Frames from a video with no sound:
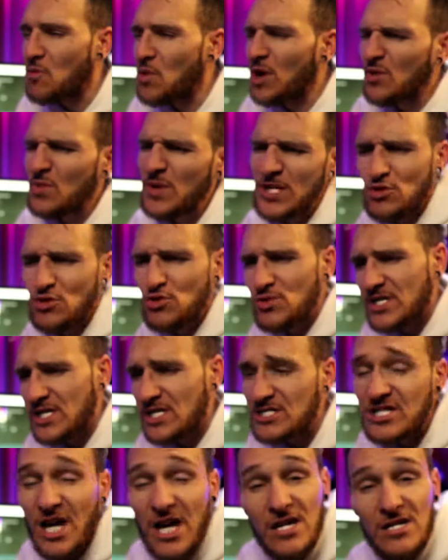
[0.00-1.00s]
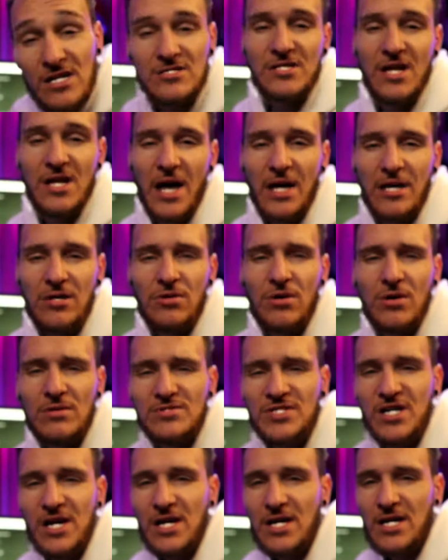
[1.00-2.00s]
are we doing to change that? You know what I'm
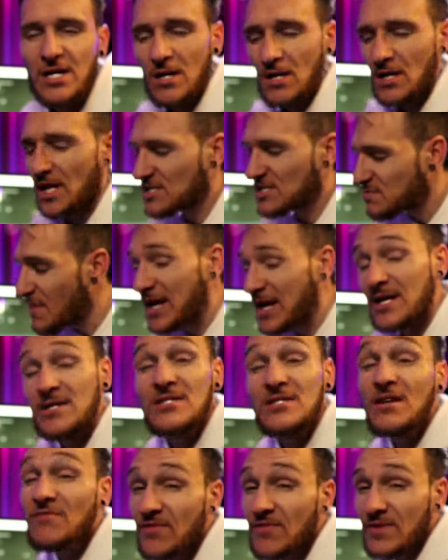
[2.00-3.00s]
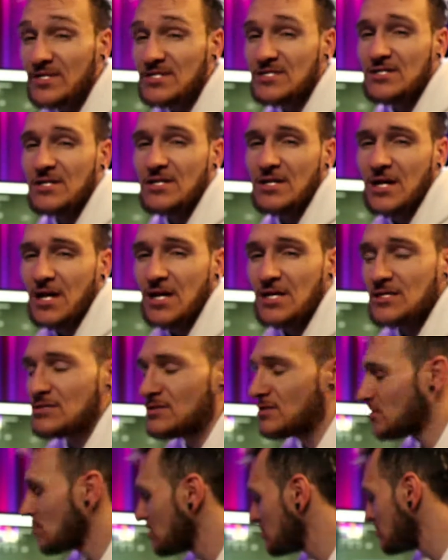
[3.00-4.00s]
saying? Let's make a difference today, you
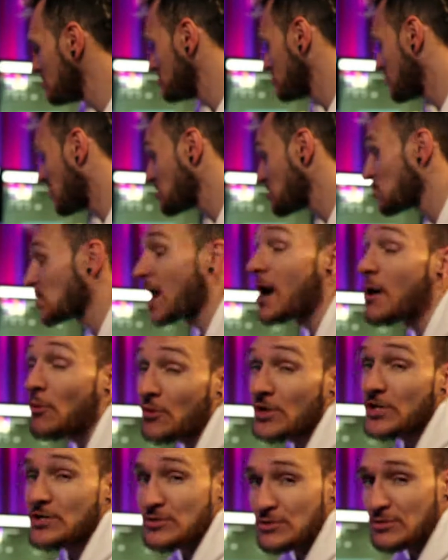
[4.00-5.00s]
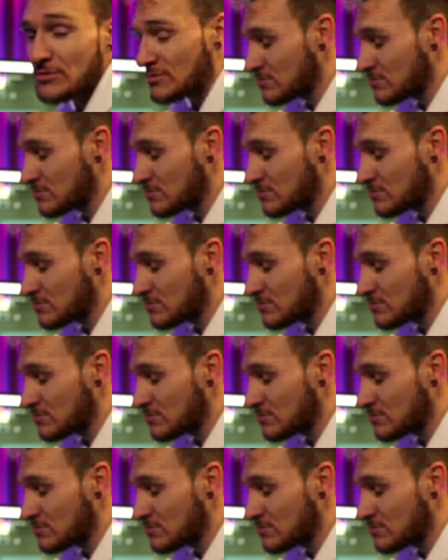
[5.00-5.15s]
know? That's what I want to do.